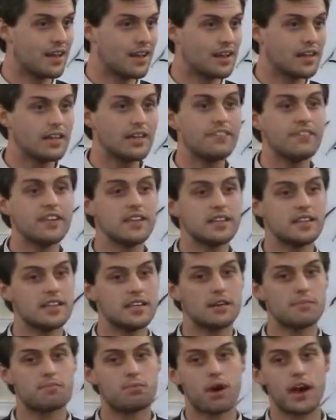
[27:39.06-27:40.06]
Leaving
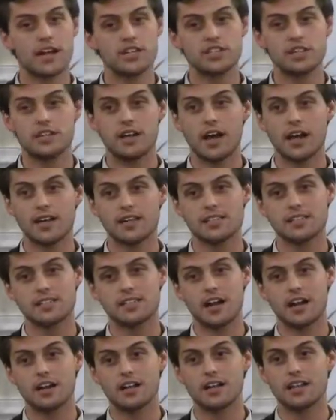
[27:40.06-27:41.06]
the impression, not
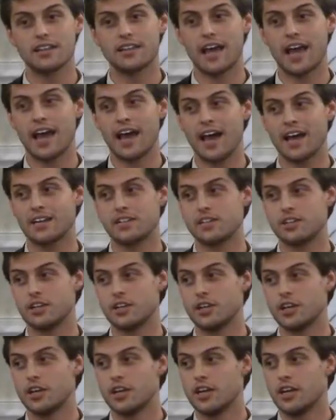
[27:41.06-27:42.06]
necessarily that
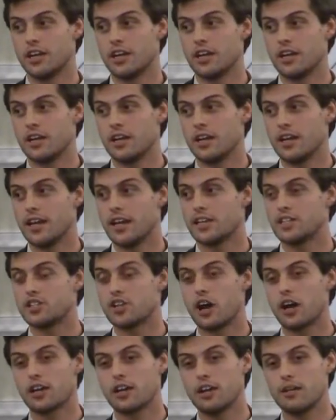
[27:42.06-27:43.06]
it's
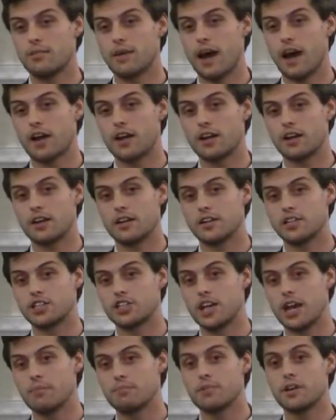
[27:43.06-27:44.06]
talking about
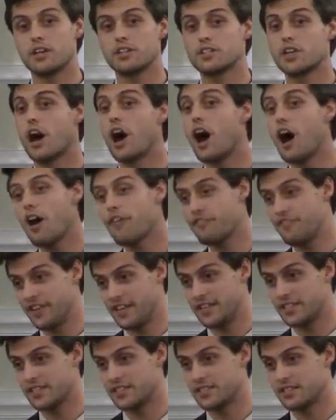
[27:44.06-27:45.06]
Shebna's
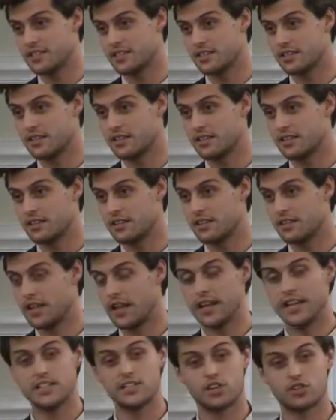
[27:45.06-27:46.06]
office,
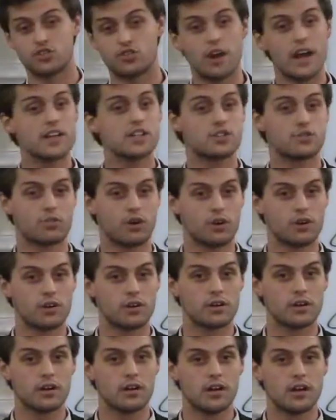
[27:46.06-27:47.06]
that he's a treasurer,
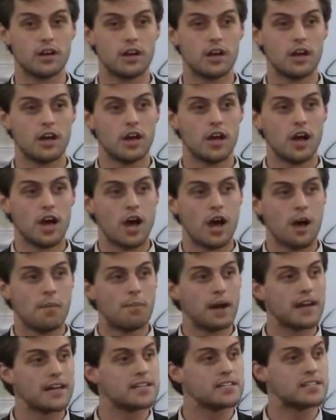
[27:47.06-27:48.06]

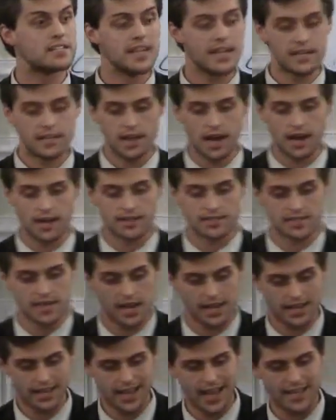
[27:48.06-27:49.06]
but instead God is
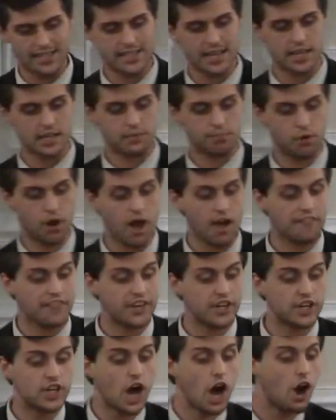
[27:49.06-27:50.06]
telling Isaiah the
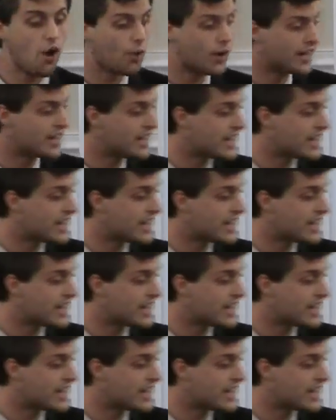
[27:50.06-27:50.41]
prophet, go and